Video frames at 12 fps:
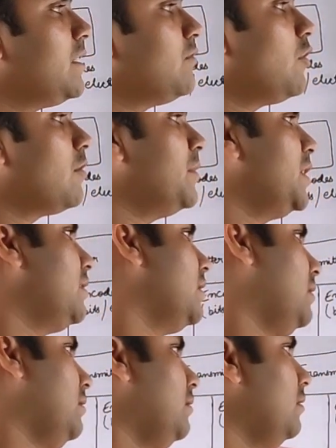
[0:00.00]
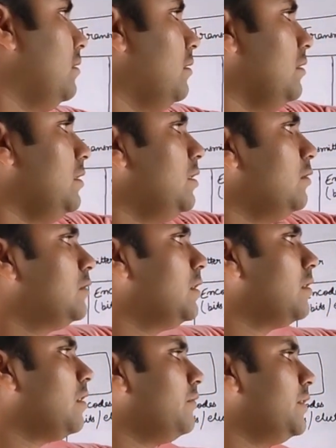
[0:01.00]
information,
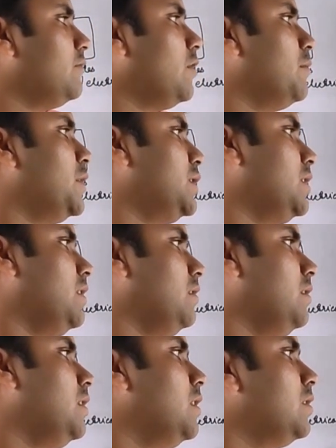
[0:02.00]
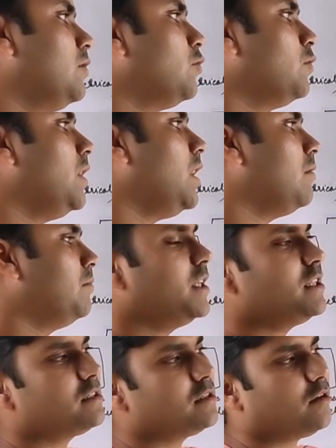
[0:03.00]
user of information, to the
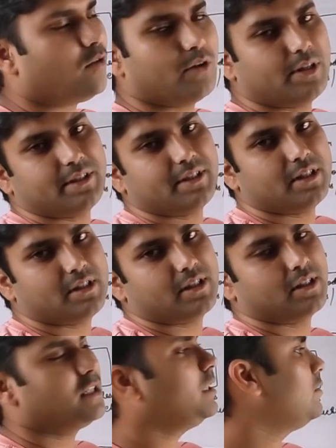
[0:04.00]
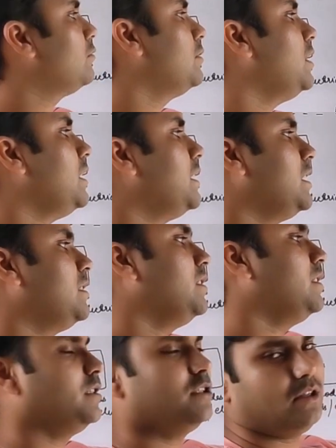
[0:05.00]
means the original signal to the
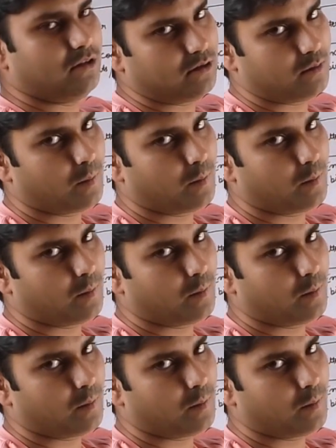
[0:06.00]
destination.